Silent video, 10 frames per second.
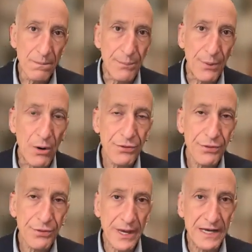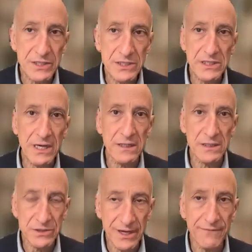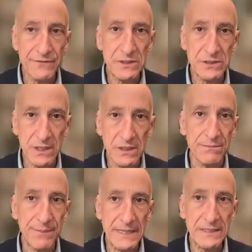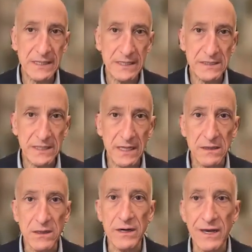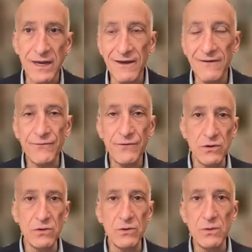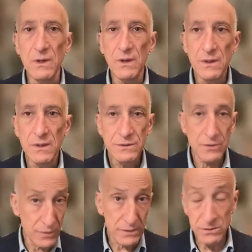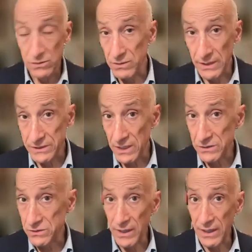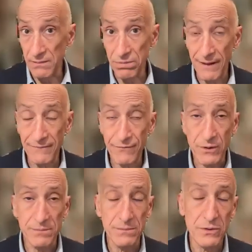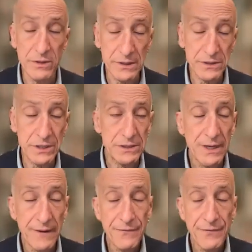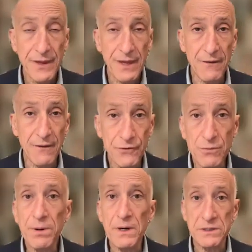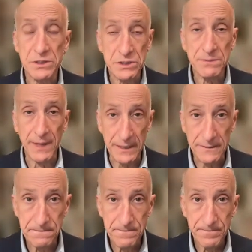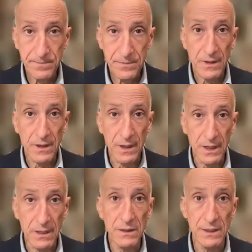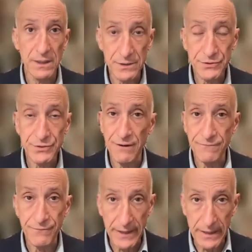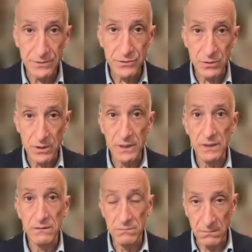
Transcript: Both the SEC and the CFTC could basically say, look, if you, to let's say a trading platform or an exchange, if you participate in this self-regulatory